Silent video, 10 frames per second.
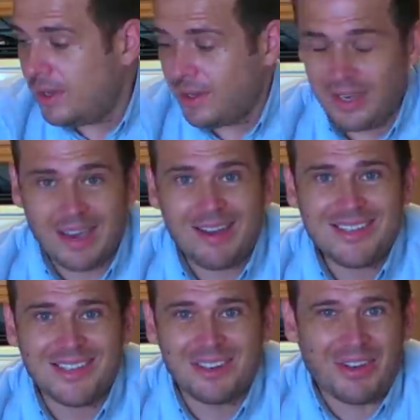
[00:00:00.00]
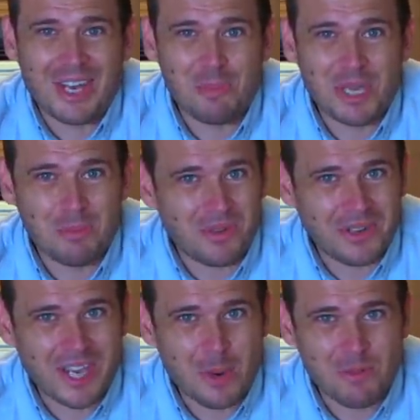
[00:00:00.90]
Yeah, I don't like the people on the
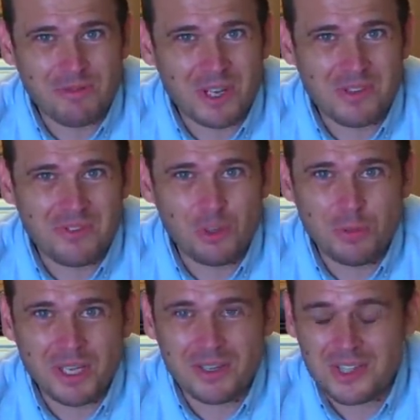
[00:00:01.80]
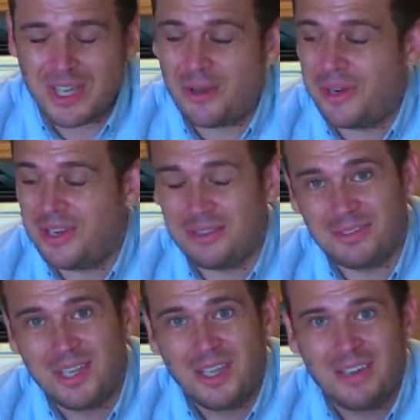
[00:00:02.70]
camera phones filming it and shouting, and
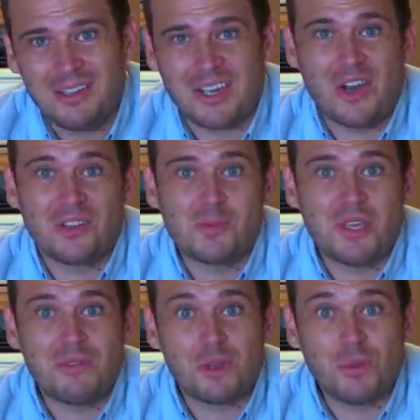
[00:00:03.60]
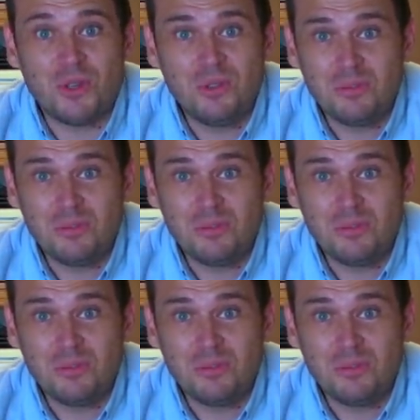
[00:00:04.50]
I can't speak for them all,